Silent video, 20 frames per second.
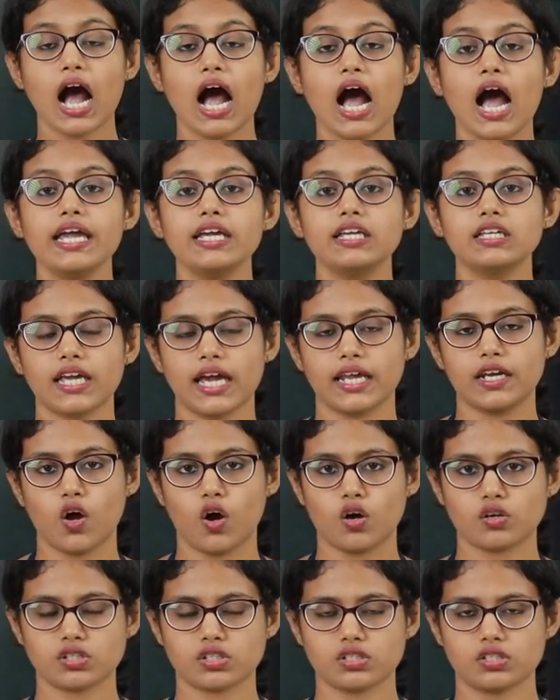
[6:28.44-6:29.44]
I
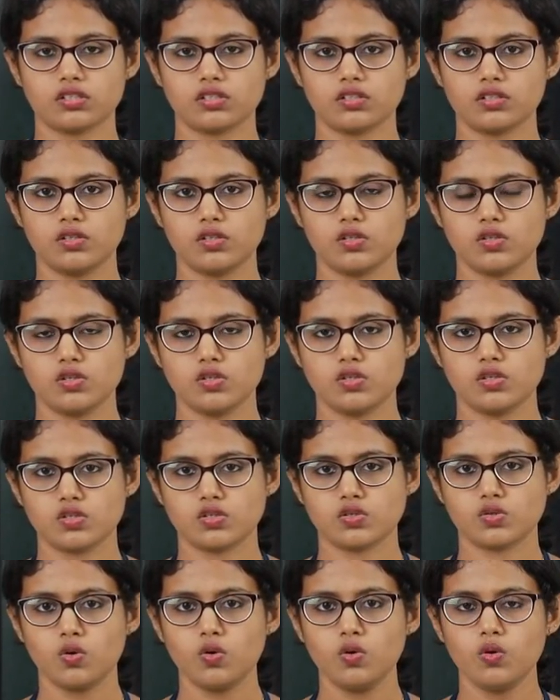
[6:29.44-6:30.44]
cannot.
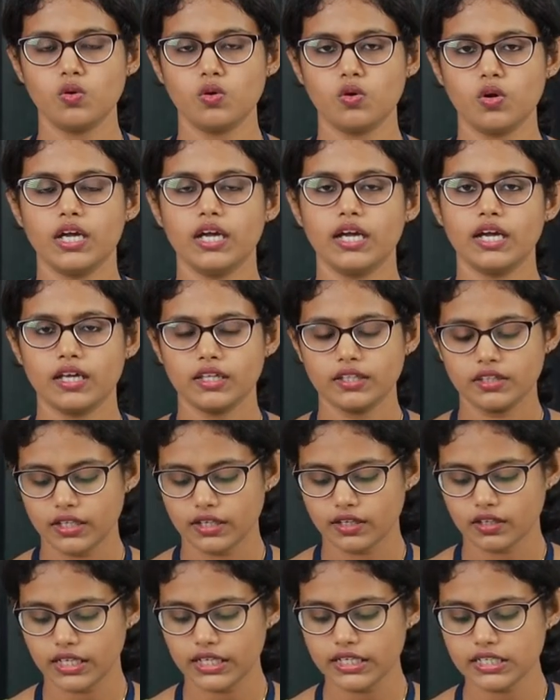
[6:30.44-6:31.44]
So,
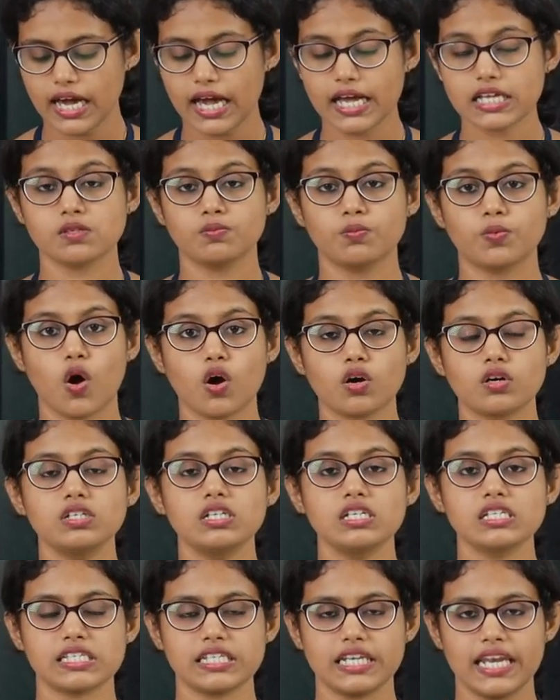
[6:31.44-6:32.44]
the kid has
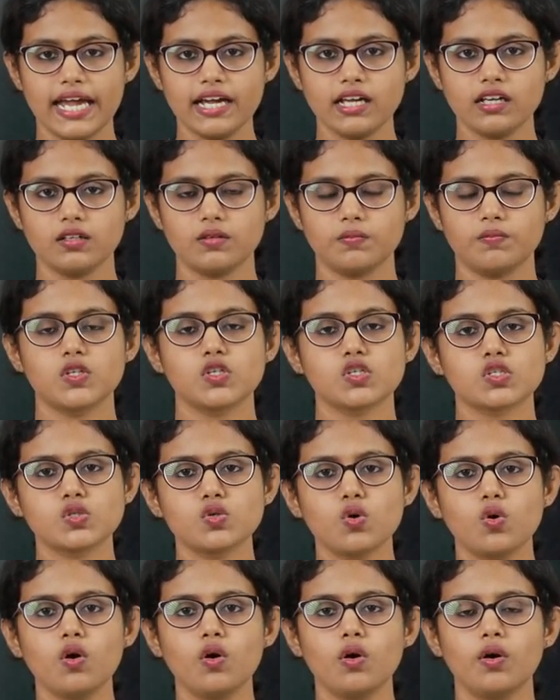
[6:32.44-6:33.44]
broken his leg.
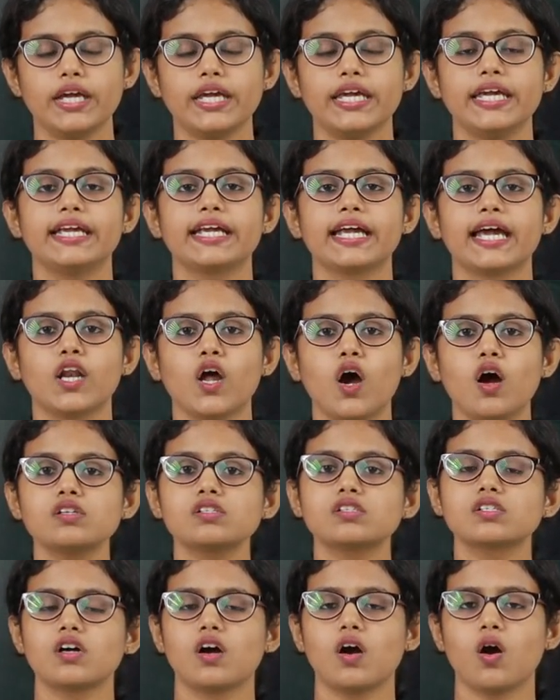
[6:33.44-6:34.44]
So, he
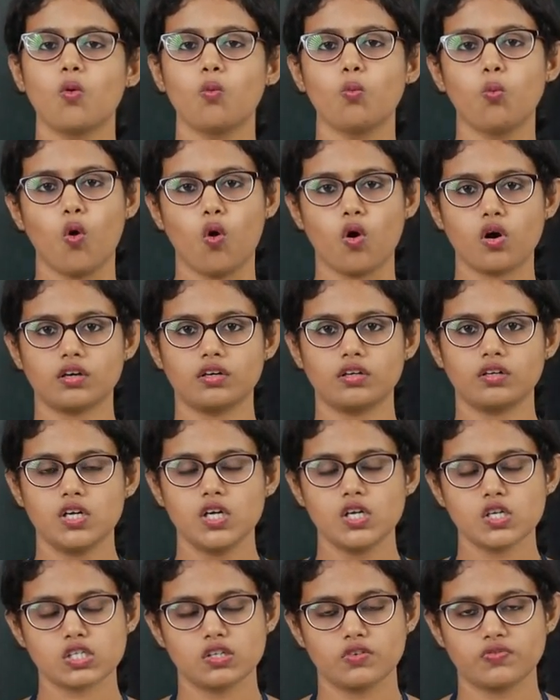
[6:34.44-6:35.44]
cannot walk.
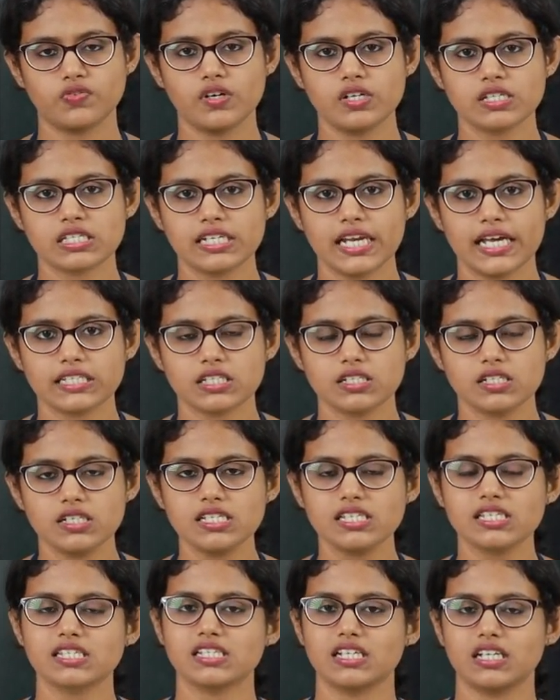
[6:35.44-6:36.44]
So, the first letter
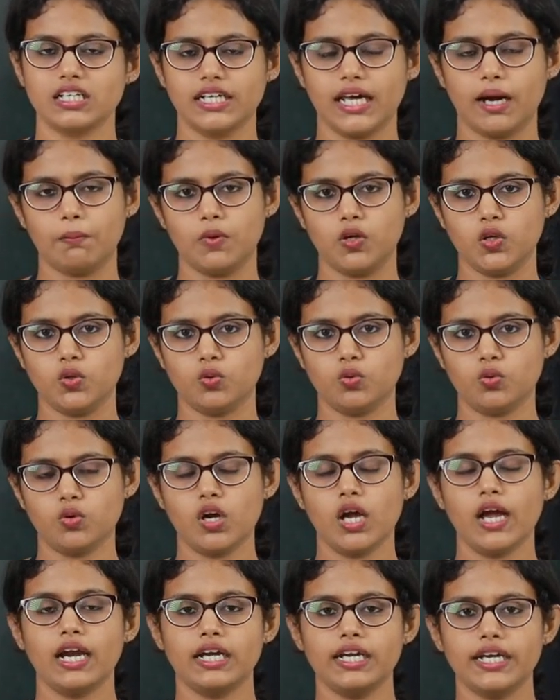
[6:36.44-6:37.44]
is W.
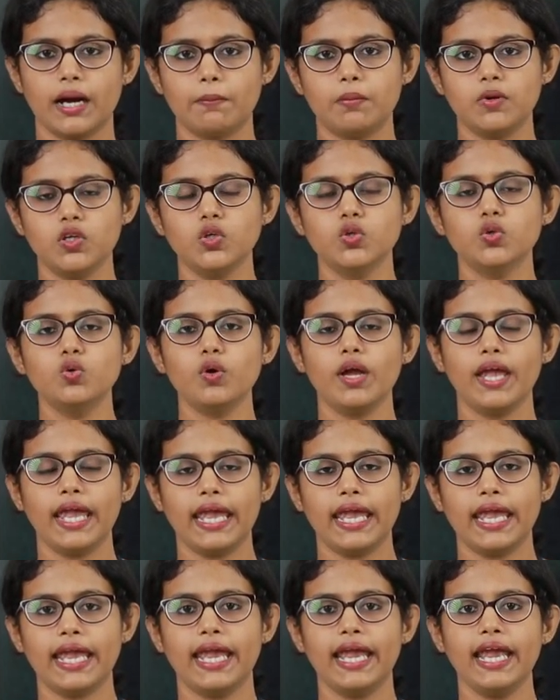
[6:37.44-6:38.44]
W
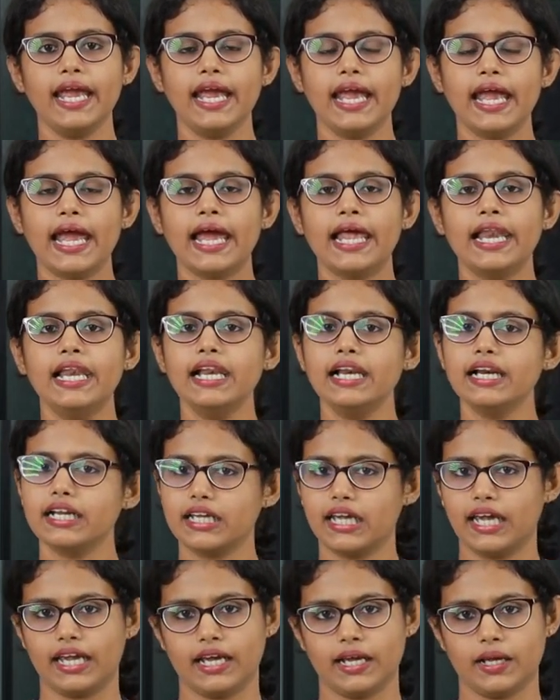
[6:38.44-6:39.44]
A L
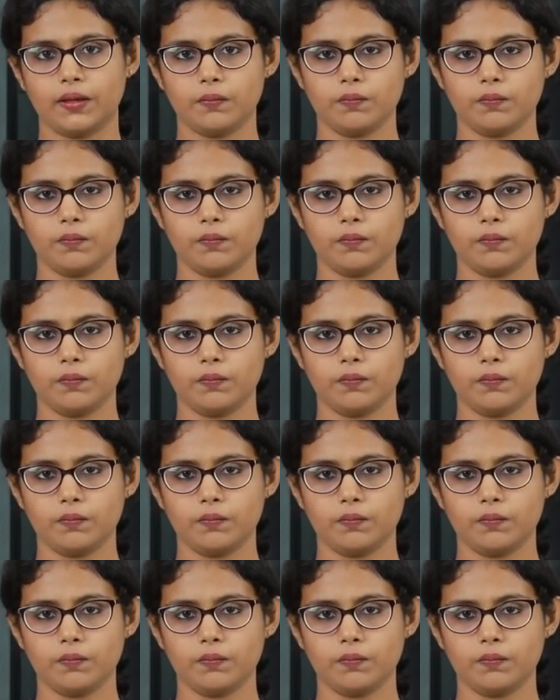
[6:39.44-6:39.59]
K.